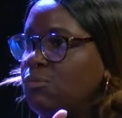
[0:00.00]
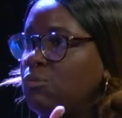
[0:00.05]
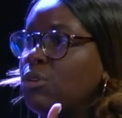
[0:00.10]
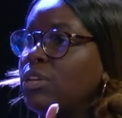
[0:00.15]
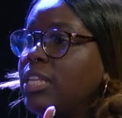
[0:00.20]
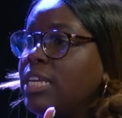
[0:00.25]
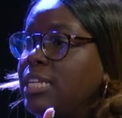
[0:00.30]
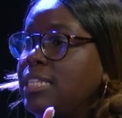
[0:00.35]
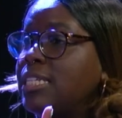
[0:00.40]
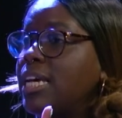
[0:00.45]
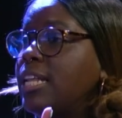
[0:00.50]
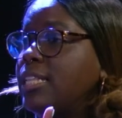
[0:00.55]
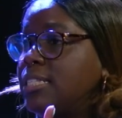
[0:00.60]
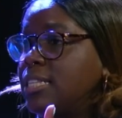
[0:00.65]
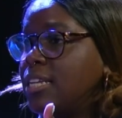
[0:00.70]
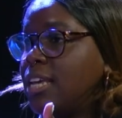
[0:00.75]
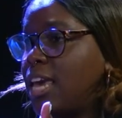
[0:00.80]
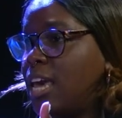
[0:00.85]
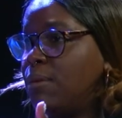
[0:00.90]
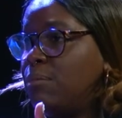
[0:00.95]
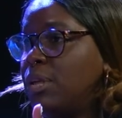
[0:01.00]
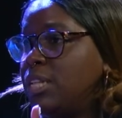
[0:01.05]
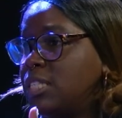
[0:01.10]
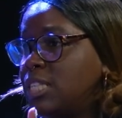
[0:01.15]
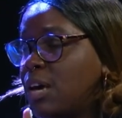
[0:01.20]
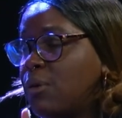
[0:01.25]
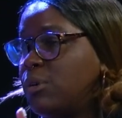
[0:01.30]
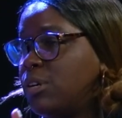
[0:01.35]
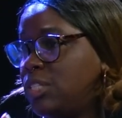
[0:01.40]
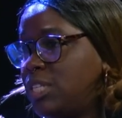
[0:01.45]
really dense encampments
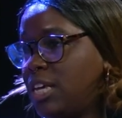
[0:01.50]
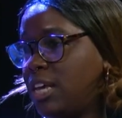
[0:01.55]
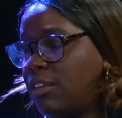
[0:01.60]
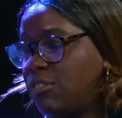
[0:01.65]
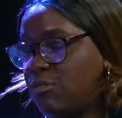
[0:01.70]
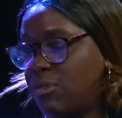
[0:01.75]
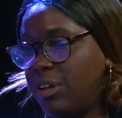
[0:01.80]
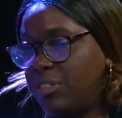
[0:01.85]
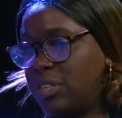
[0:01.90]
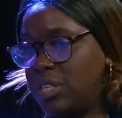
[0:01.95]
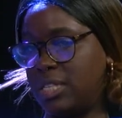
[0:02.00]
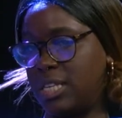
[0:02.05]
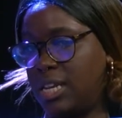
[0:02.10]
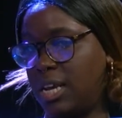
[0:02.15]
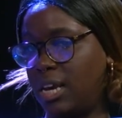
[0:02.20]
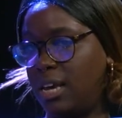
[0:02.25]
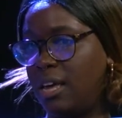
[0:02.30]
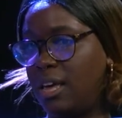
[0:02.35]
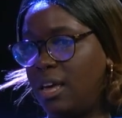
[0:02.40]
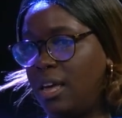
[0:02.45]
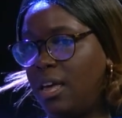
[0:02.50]
that we're seeing throughout the city.